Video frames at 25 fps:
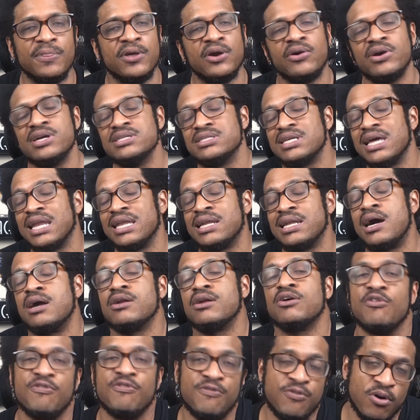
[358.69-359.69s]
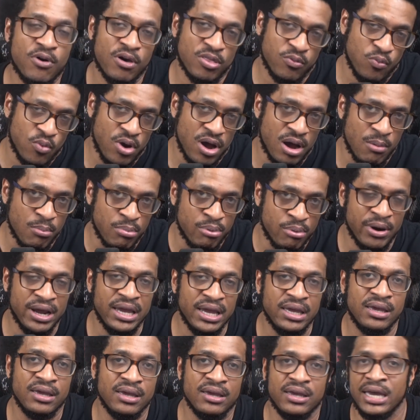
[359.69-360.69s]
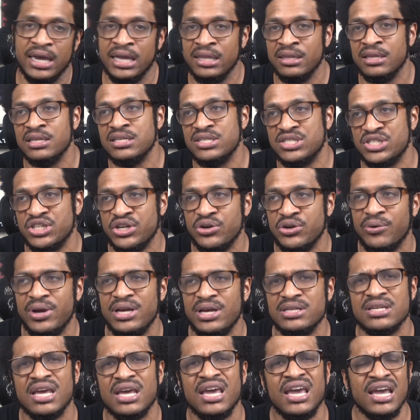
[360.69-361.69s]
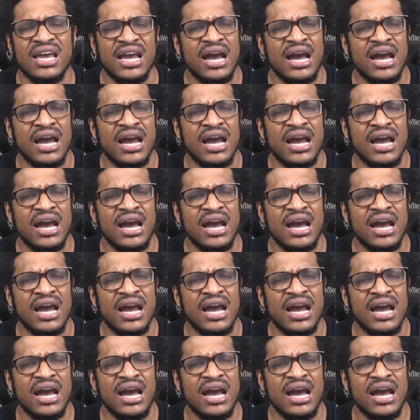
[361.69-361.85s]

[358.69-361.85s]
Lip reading: There is a lot of fourth wall breaking in this series,